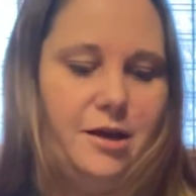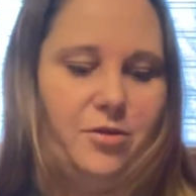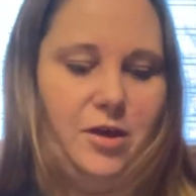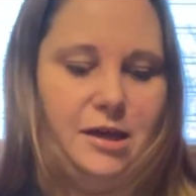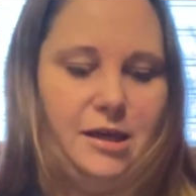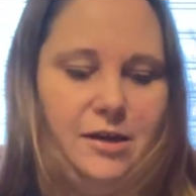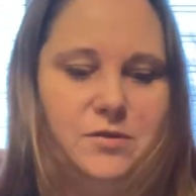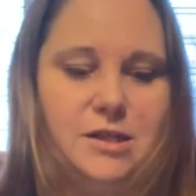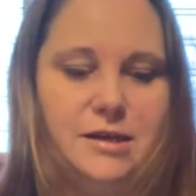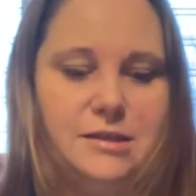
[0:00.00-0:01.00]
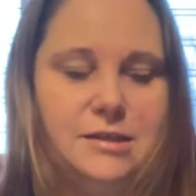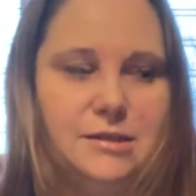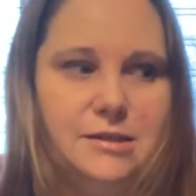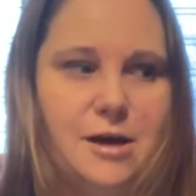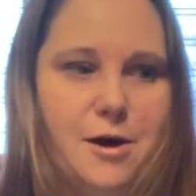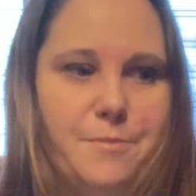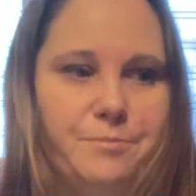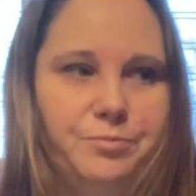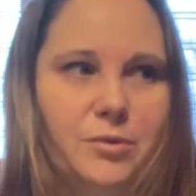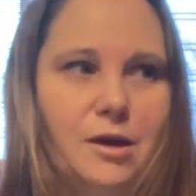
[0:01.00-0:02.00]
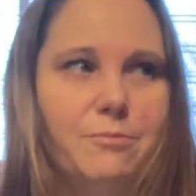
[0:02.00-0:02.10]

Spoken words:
that gives us some